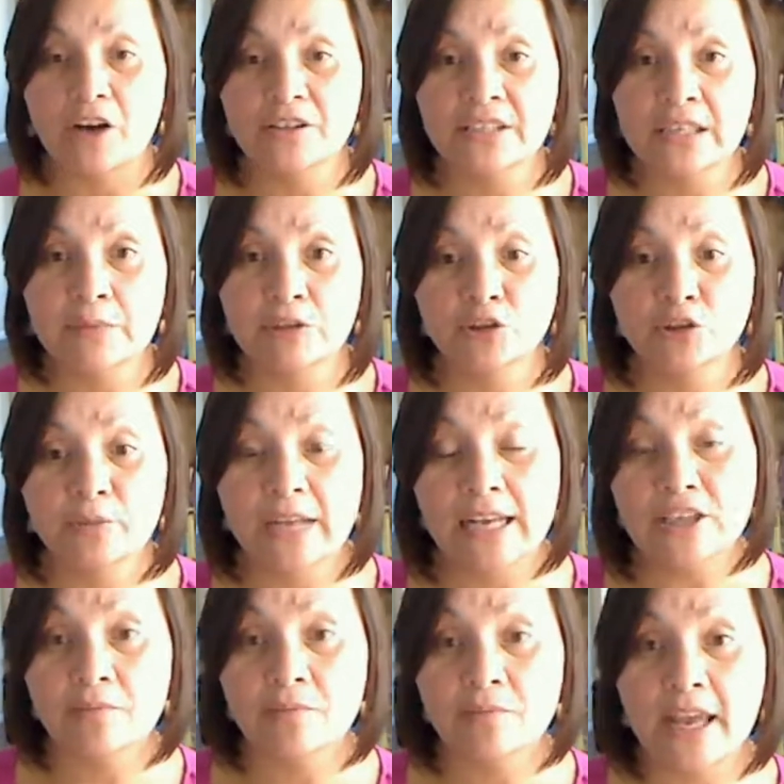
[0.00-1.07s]
our Team
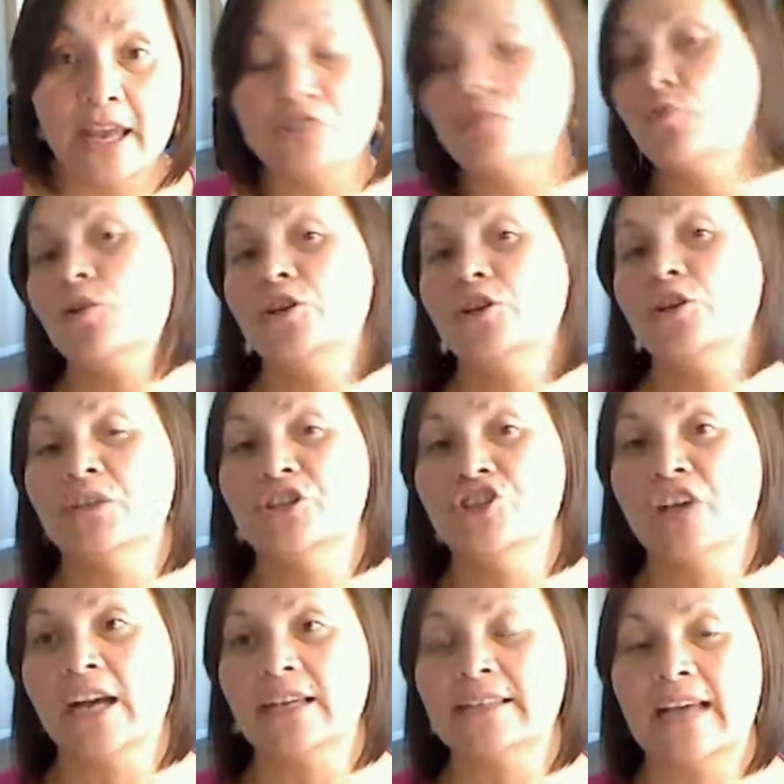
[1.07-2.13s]
Illumination page, or you
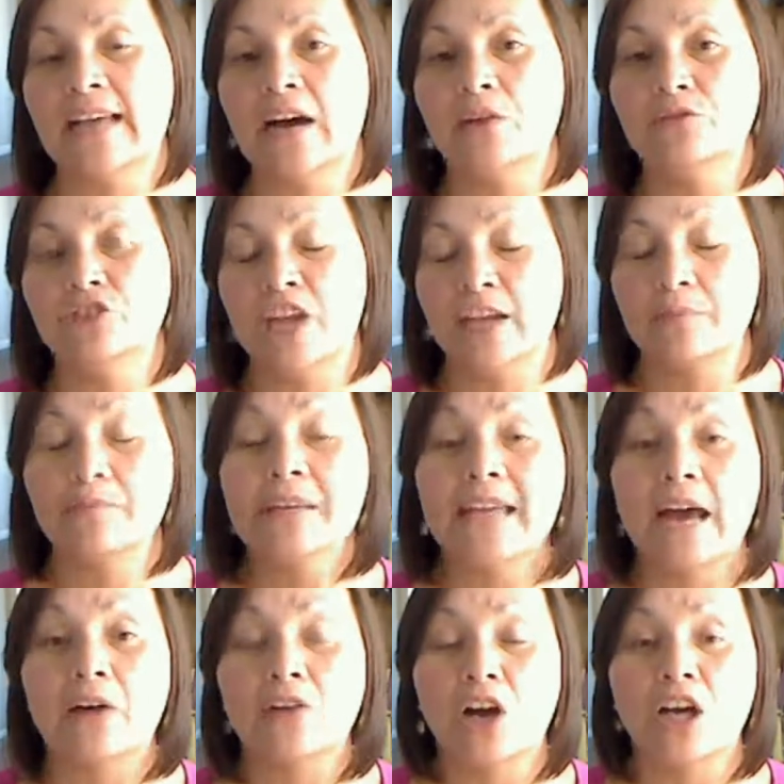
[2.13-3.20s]
can check
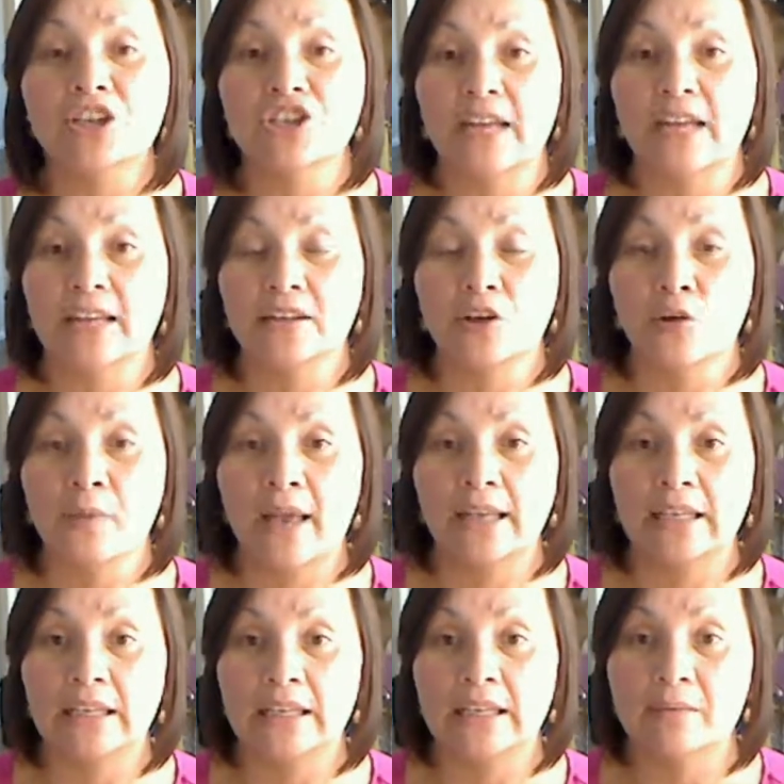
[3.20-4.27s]
me out on Janette
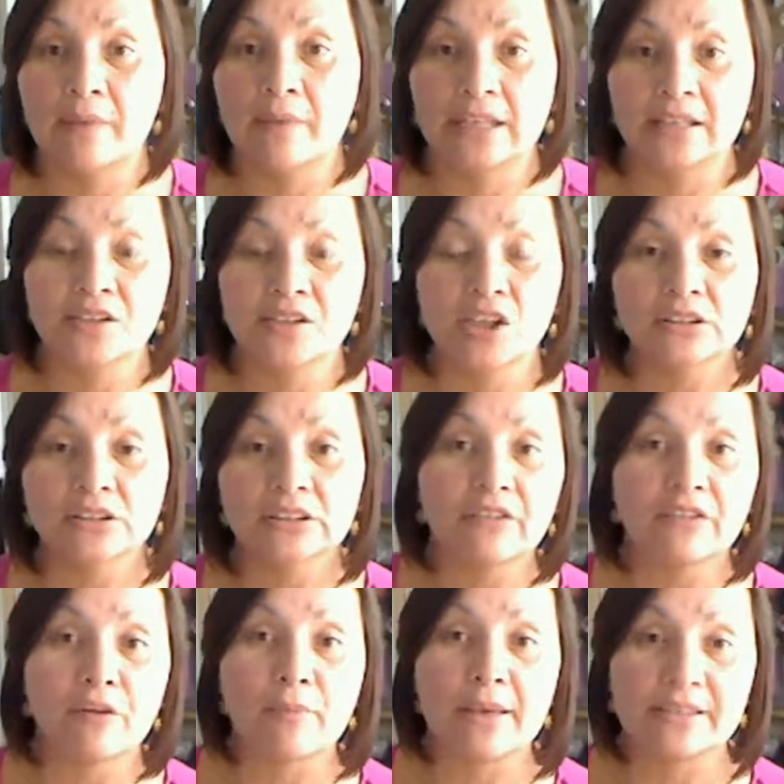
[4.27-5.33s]
Kopecky, Independent Consultant,
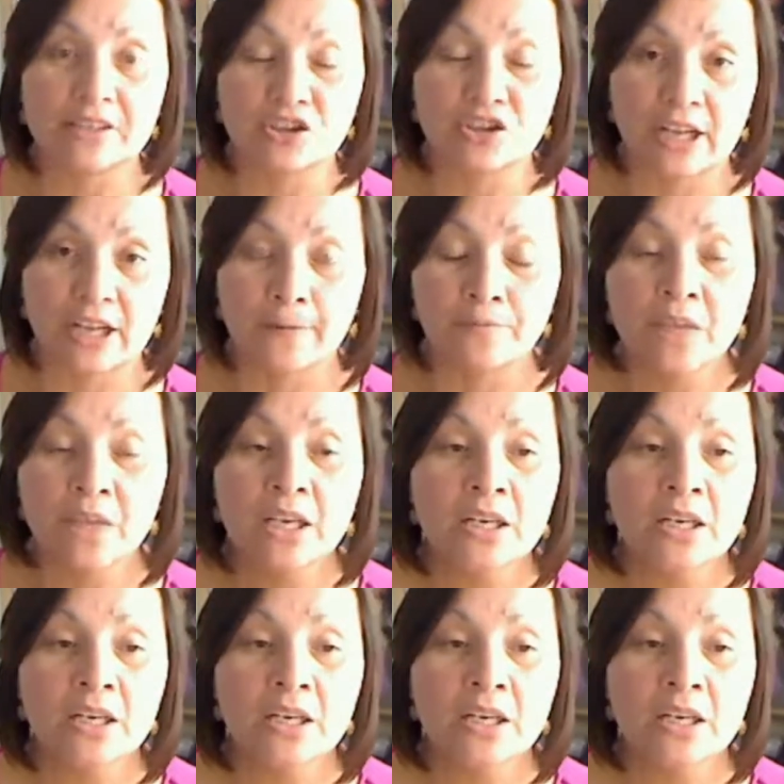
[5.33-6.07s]
leave a message there.